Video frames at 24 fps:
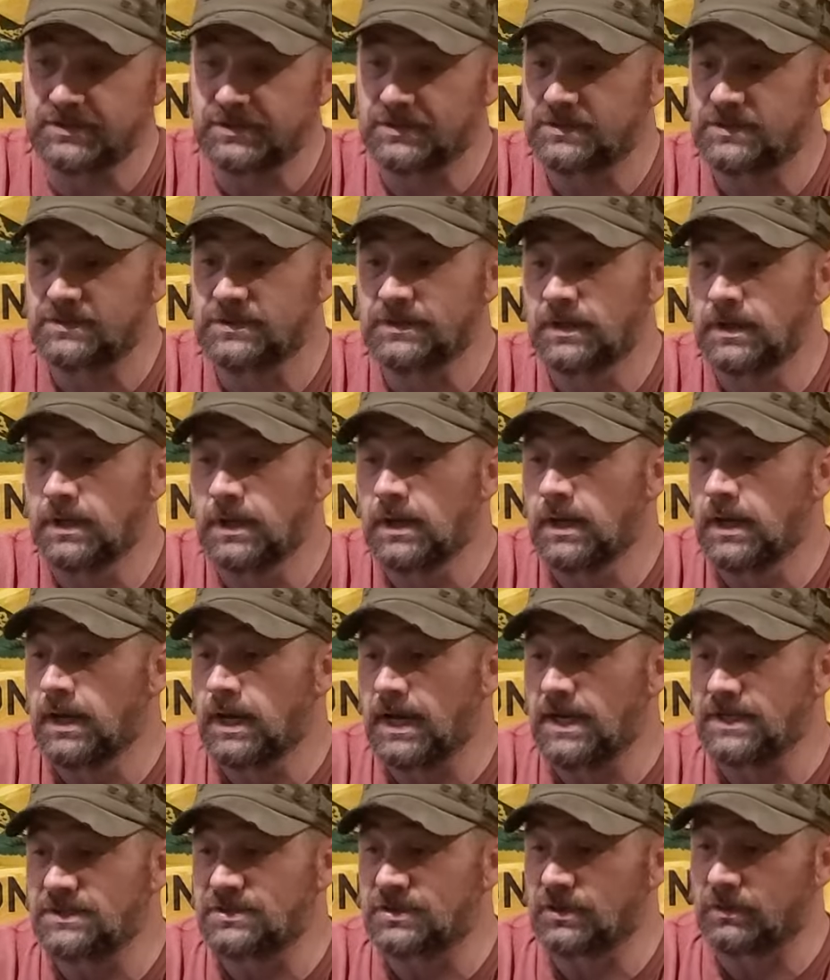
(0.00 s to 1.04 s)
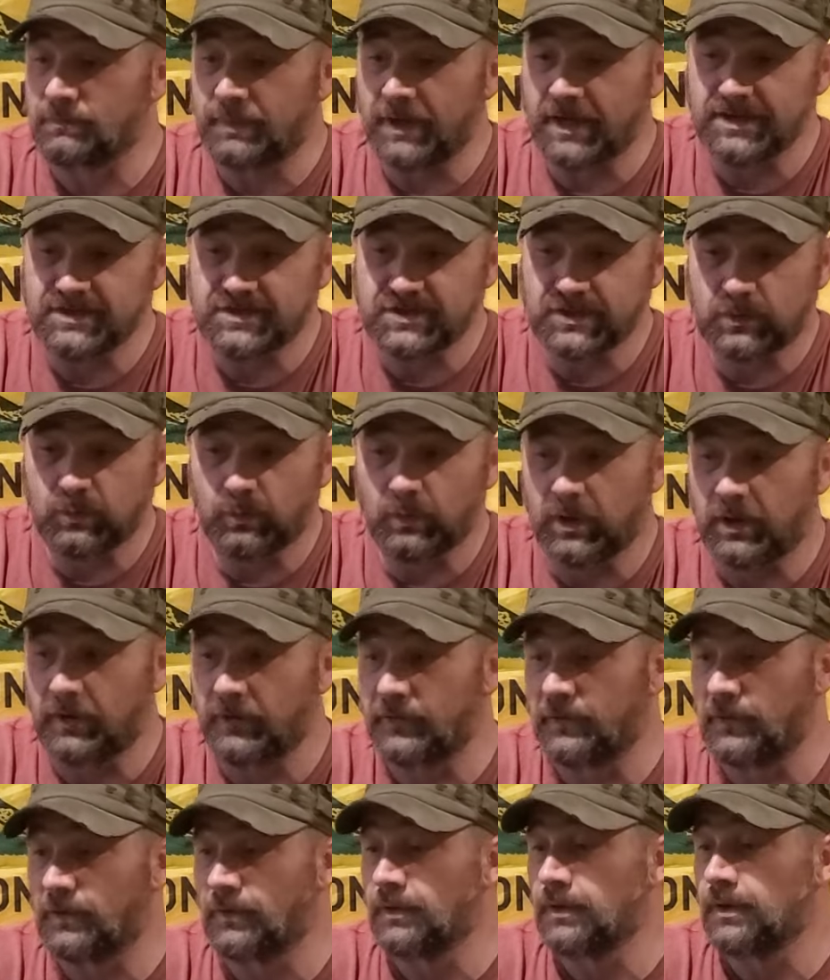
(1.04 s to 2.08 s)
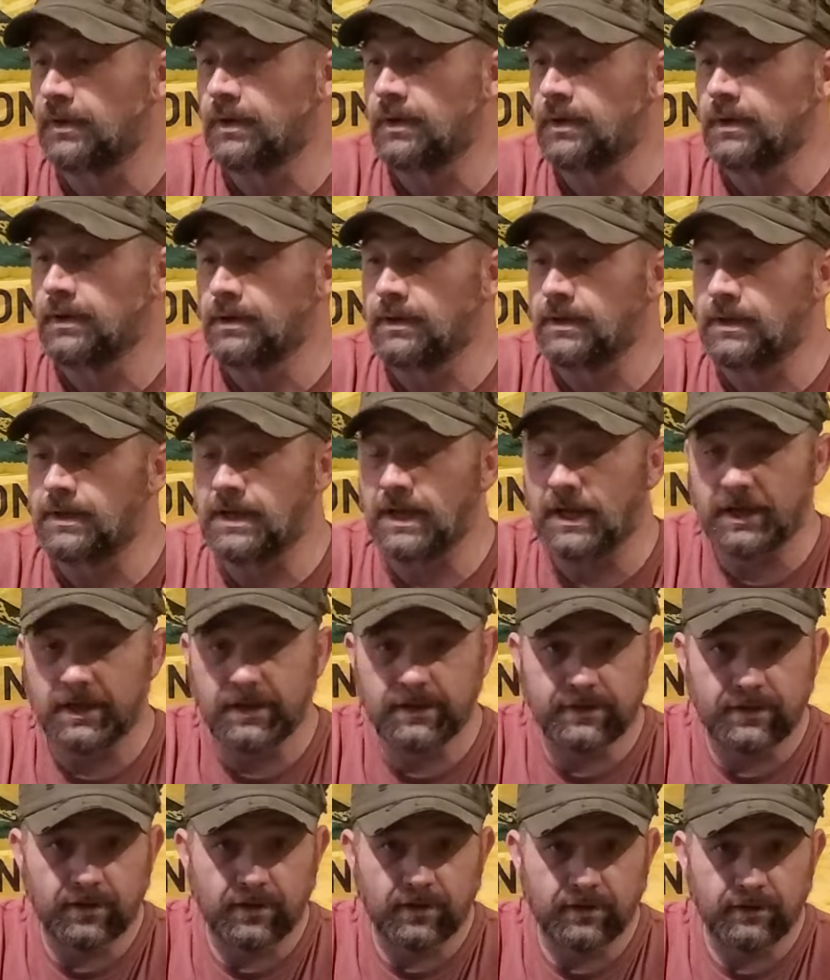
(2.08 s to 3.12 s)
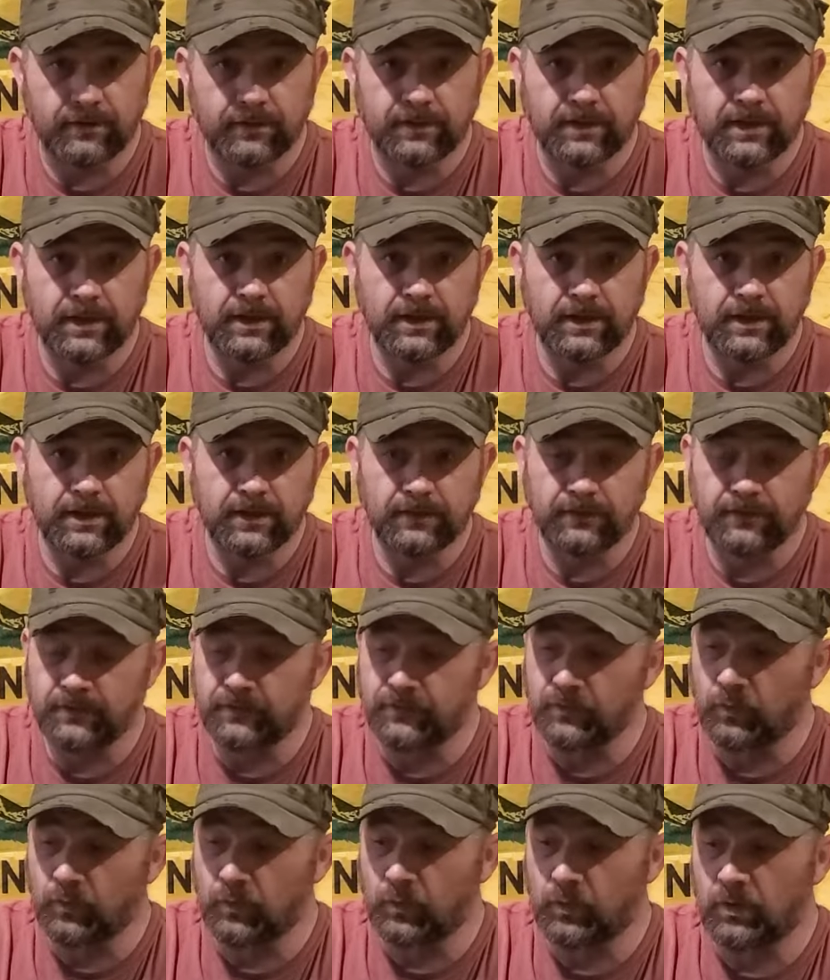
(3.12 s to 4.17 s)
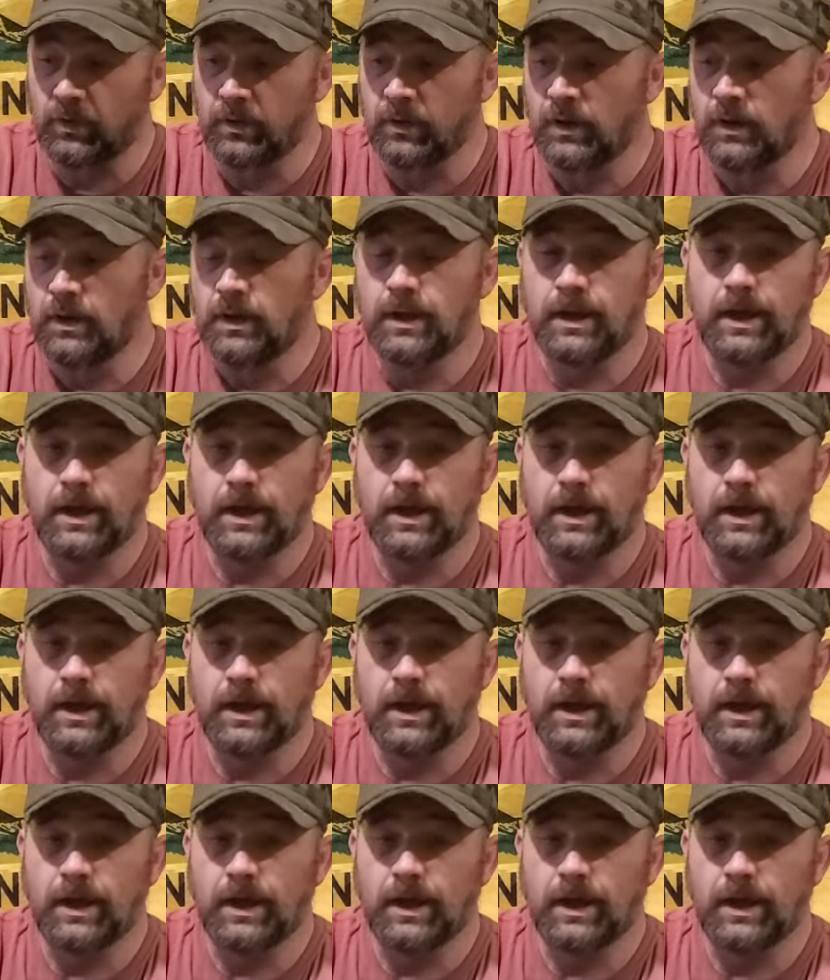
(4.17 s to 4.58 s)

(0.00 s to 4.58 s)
Just, it's your basic welder, get you done, get you in the door.